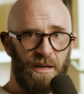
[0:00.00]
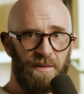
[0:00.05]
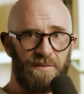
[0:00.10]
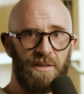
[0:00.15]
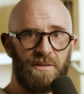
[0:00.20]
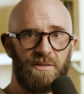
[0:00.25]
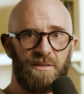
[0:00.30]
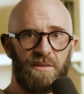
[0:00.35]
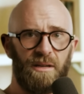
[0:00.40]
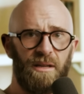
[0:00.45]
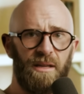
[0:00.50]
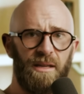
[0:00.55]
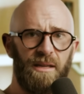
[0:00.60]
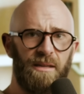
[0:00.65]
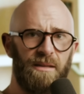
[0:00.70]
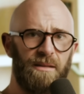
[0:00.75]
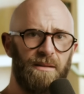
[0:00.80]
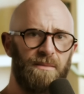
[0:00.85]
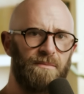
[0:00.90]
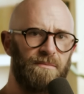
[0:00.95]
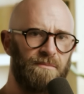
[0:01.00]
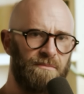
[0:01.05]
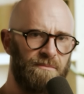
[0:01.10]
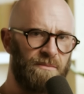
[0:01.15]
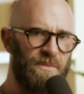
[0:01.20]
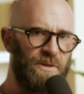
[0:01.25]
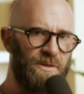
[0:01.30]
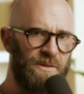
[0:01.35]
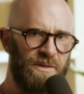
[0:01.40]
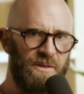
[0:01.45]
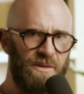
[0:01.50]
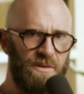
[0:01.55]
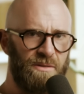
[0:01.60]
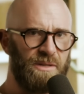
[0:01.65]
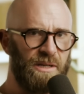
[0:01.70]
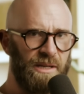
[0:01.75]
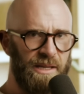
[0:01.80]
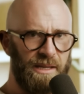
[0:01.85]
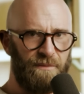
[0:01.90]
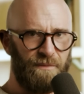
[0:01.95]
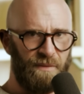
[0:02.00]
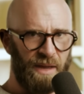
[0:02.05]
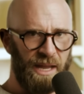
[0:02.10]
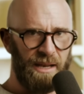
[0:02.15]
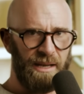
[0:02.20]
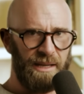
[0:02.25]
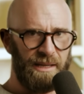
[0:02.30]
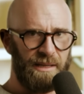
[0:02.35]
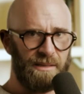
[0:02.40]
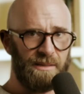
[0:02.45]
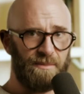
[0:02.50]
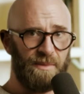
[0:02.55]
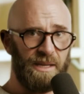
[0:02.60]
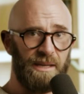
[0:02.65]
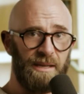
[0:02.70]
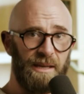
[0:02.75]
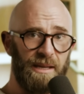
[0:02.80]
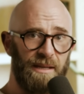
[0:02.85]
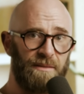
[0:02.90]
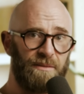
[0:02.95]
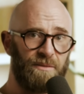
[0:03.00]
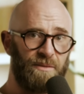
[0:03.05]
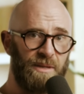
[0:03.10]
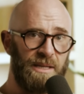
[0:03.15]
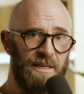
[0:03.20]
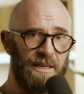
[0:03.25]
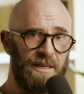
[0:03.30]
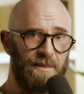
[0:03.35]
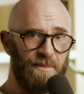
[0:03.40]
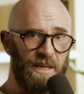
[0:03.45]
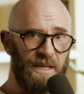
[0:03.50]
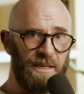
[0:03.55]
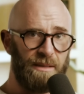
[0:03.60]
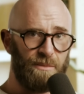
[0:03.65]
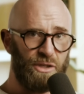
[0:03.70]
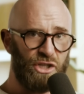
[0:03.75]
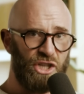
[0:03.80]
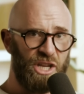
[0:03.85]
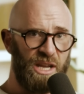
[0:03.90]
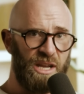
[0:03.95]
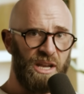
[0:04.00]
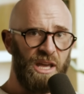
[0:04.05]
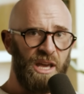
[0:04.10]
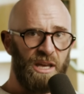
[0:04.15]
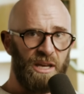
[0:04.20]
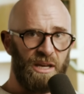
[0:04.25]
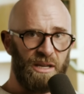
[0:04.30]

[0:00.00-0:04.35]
After trying and most usually failing to make a 3D milling machine,